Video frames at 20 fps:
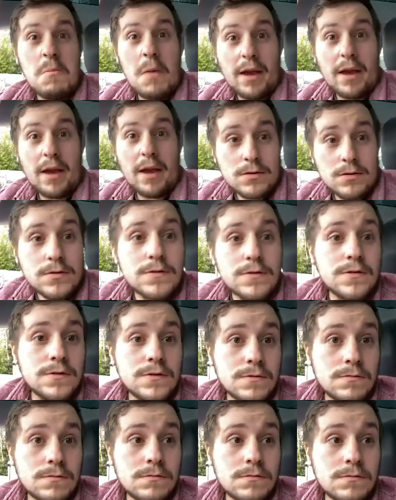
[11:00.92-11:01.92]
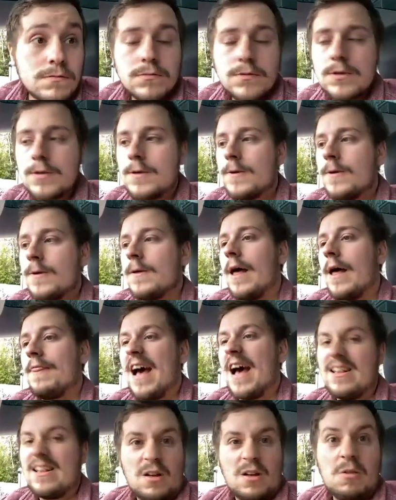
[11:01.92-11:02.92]
miles.
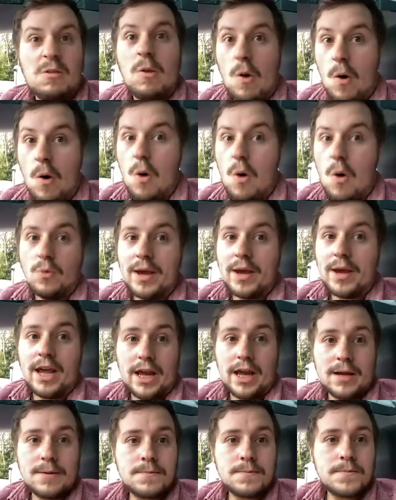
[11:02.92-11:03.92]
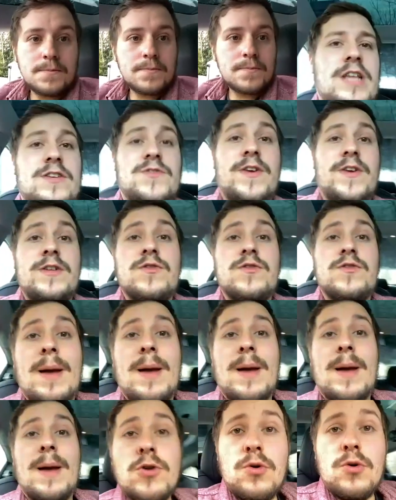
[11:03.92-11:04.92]
That's a long way. So I'm going to
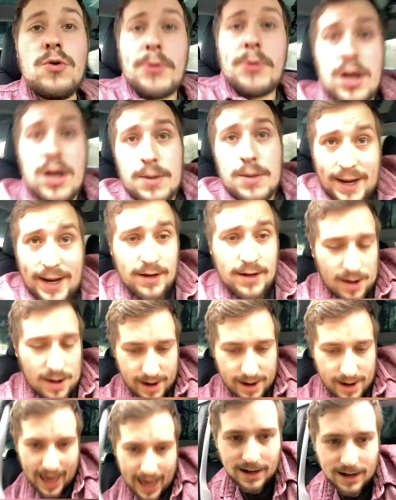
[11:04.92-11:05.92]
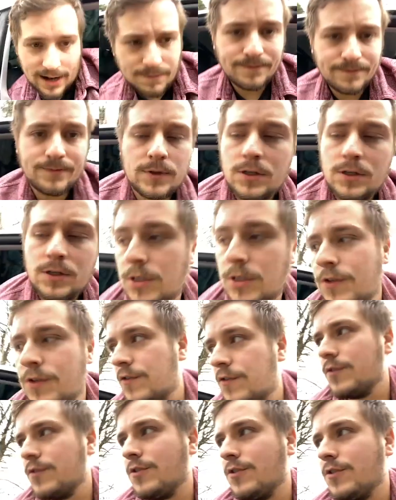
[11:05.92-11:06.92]
go plug my car in so
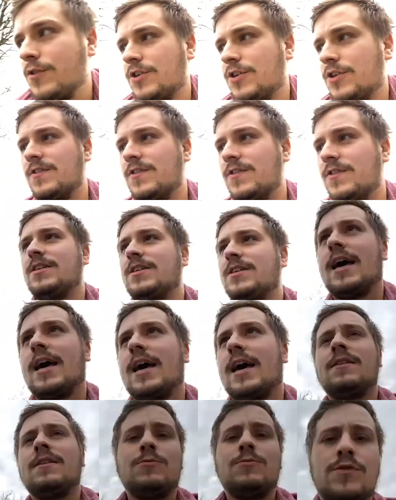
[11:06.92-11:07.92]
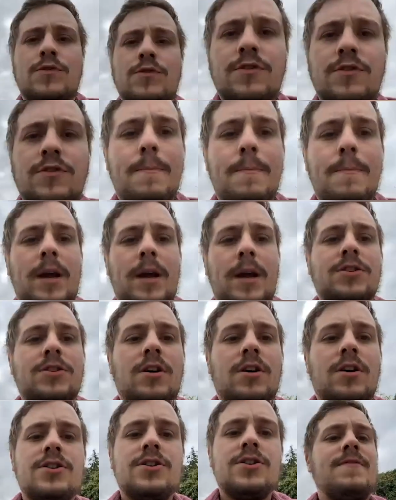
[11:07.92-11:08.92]
you can see that. I'm just going to grab my
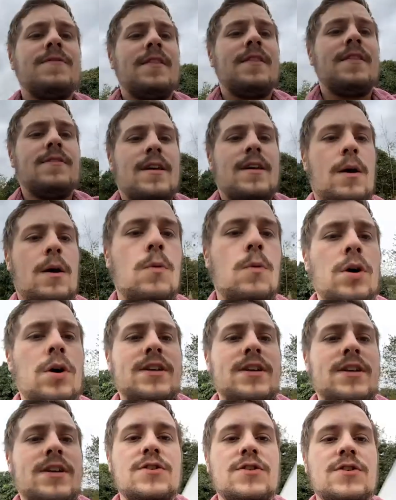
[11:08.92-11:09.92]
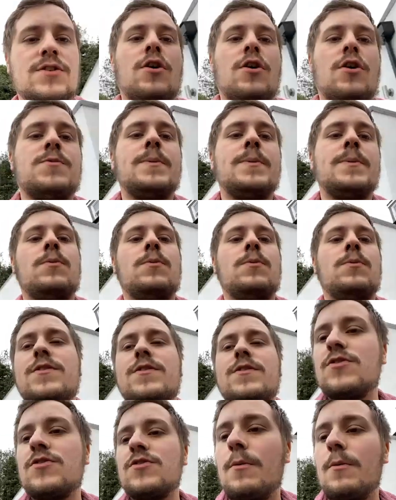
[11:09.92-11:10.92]
charger. But that, what is the top speed? What is the
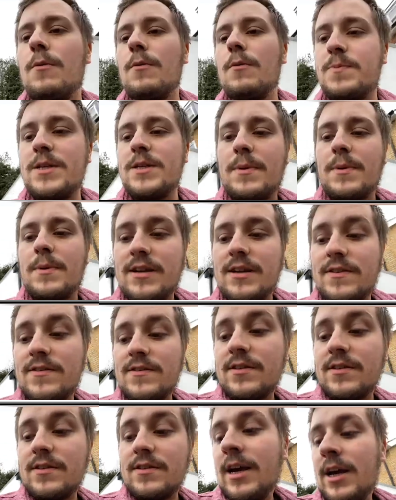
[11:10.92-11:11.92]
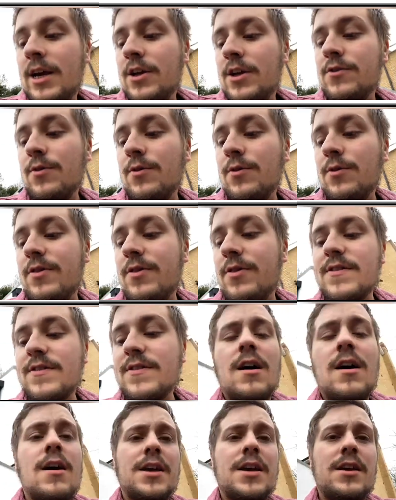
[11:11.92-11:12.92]
top speed of my Tesla? So this
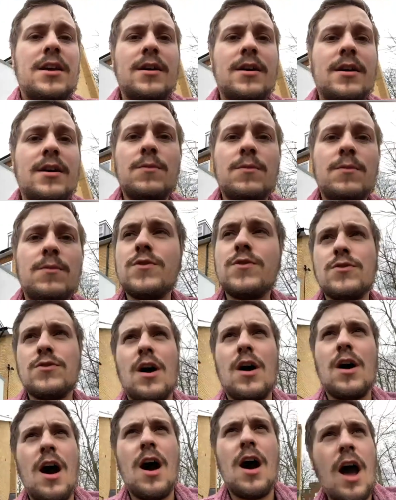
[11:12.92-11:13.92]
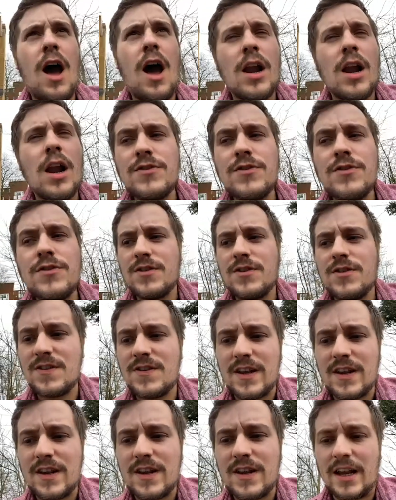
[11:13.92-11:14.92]
car here will do
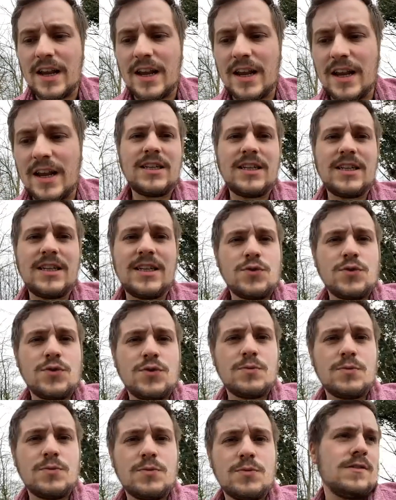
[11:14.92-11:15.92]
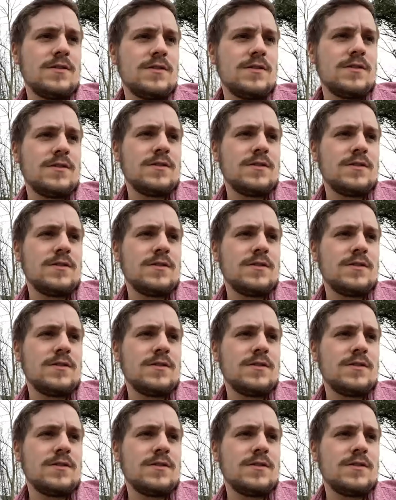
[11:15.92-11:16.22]
162 miles an hour.